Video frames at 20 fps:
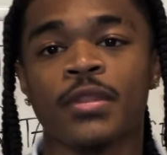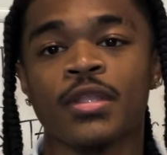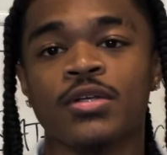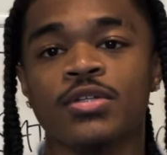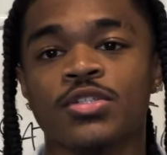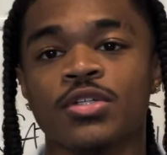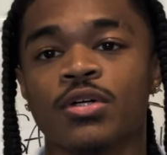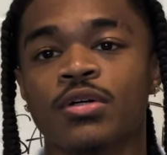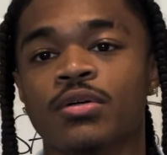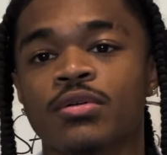
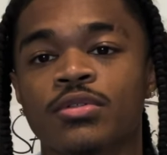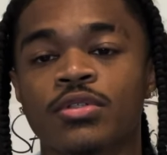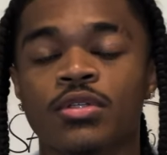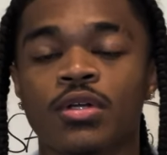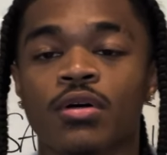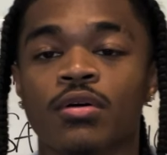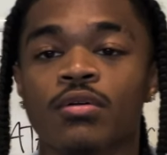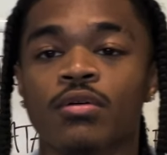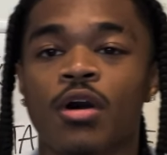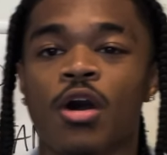So, you
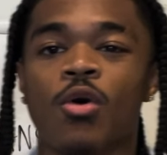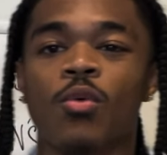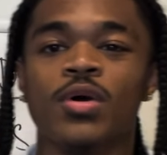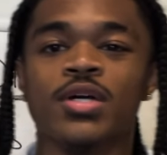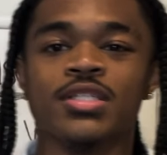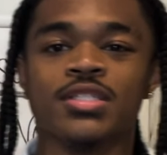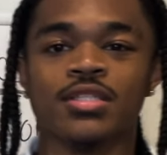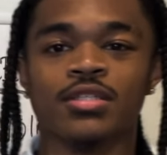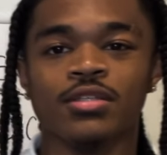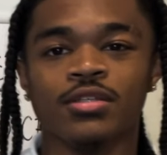know,
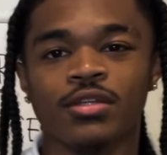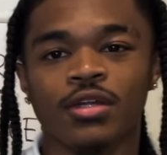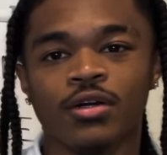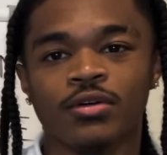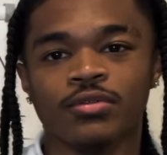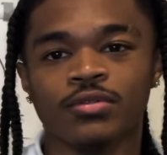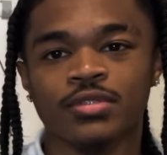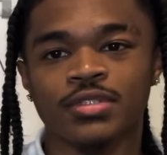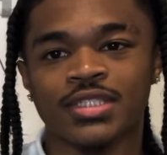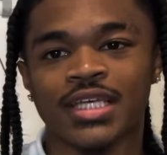always, you
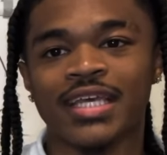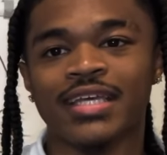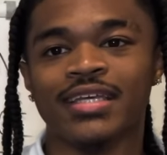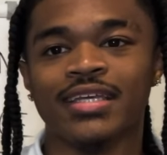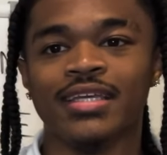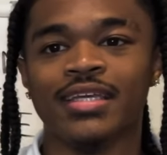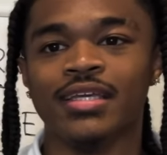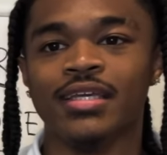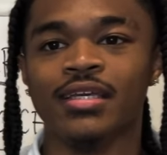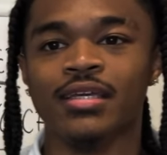know, take
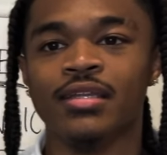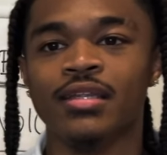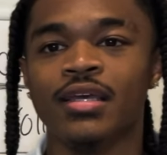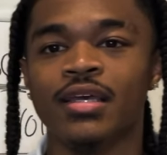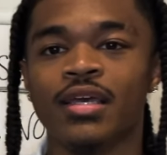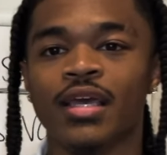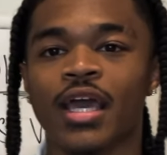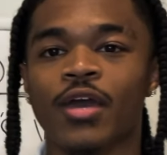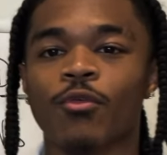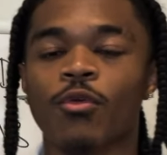heed
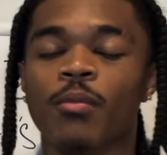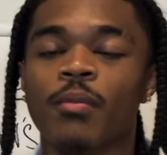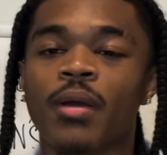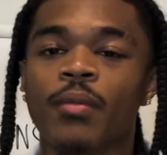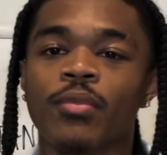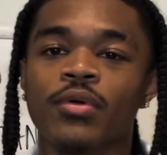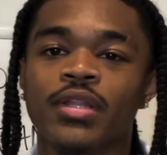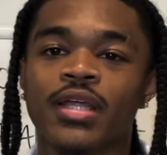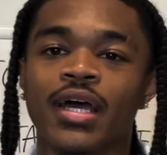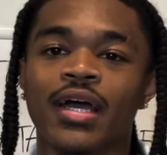and
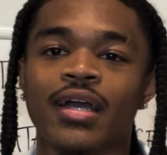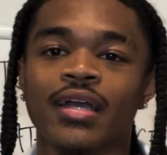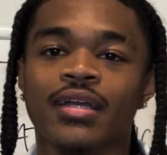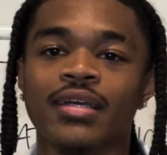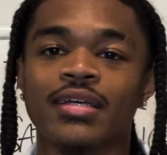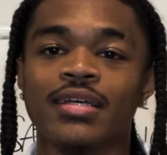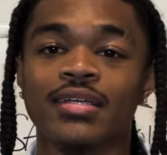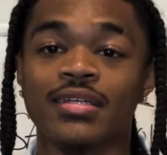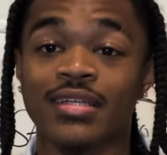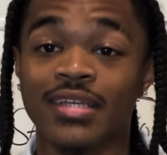remember
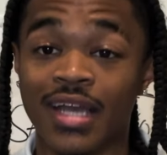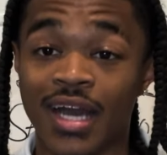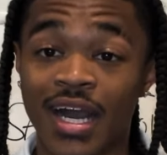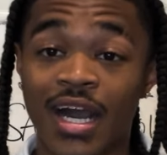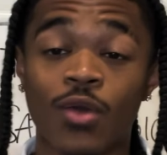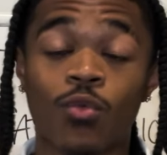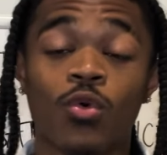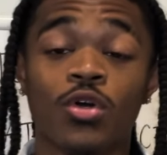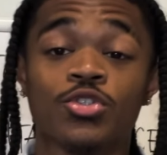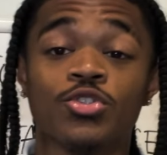that
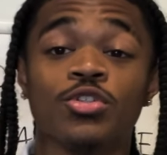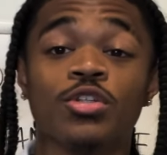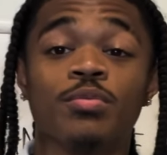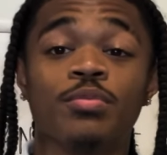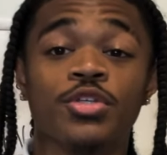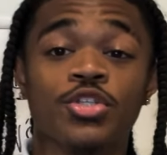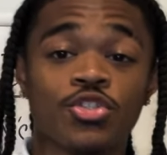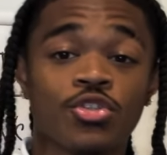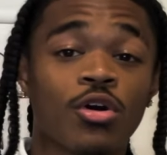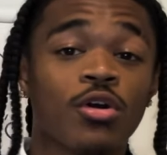God wants you to
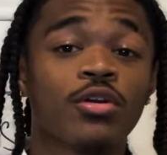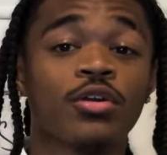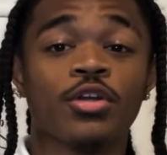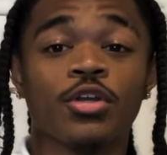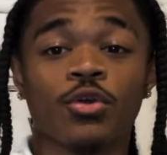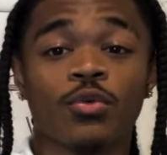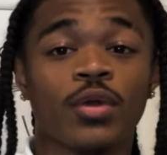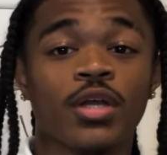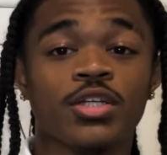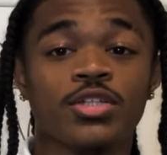be strong and
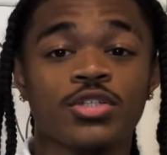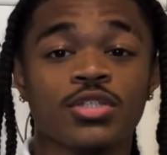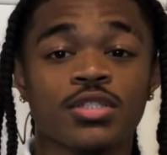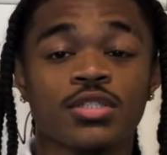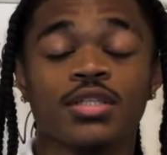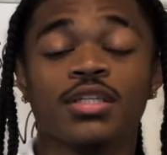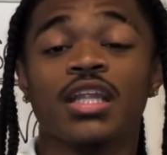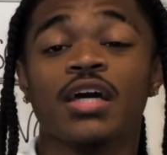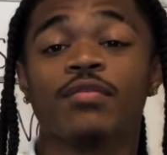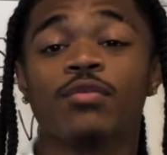courageous.
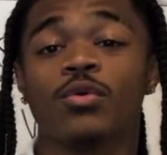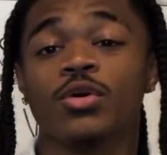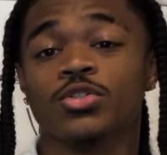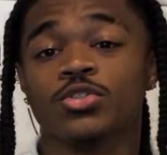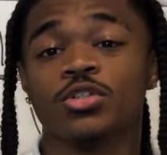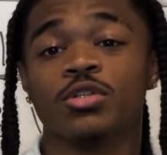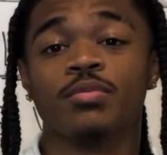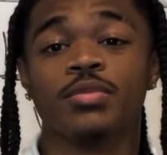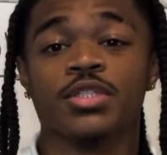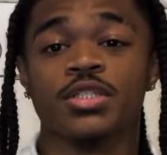The devil wants
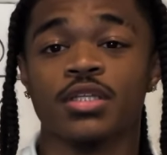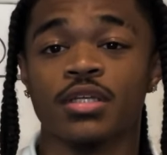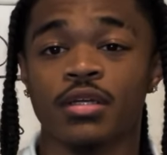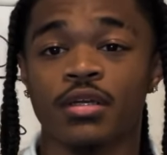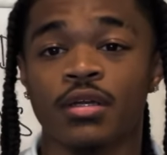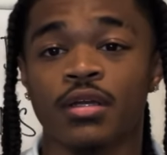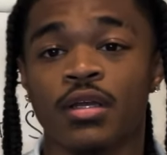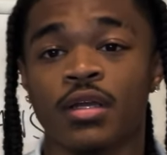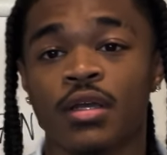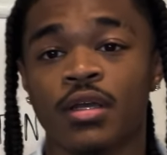you to be
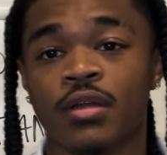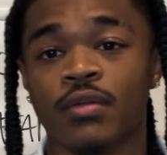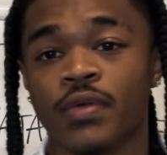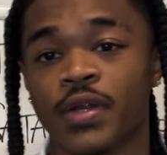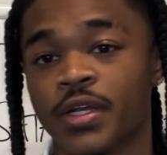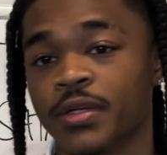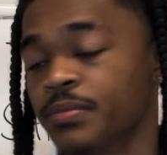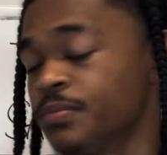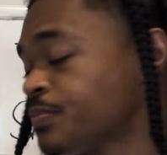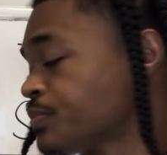scared. Right.